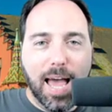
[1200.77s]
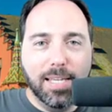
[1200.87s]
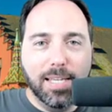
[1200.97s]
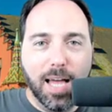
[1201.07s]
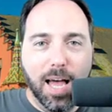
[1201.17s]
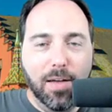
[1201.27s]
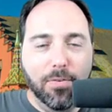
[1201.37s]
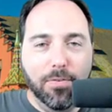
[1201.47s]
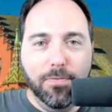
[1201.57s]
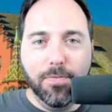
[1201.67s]
think of this
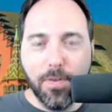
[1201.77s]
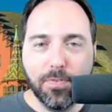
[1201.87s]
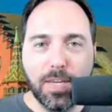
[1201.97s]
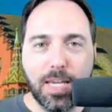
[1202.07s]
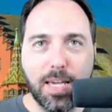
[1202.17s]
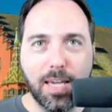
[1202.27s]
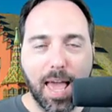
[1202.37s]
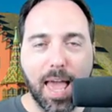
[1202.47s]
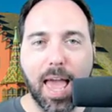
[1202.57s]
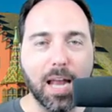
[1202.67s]
as
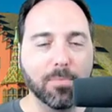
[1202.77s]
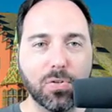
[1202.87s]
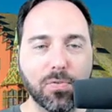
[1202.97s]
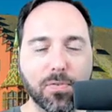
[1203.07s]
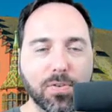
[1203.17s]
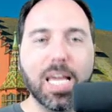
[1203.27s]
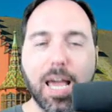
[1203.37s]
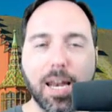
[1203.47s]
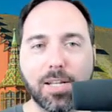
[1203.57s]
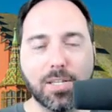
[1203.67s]
50
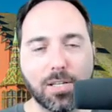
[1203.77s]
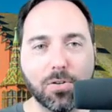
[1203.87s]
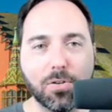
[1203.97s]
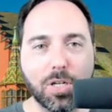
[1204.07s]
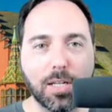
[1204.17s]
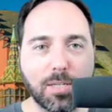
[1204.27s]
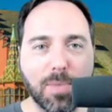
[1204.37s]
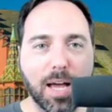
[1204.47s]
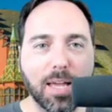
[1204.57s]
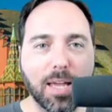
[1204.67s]
animals, 50 candidate
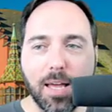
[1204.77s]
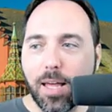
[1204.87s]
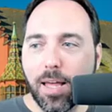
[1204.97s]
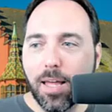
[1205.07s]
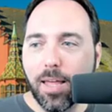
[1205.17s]
solutions.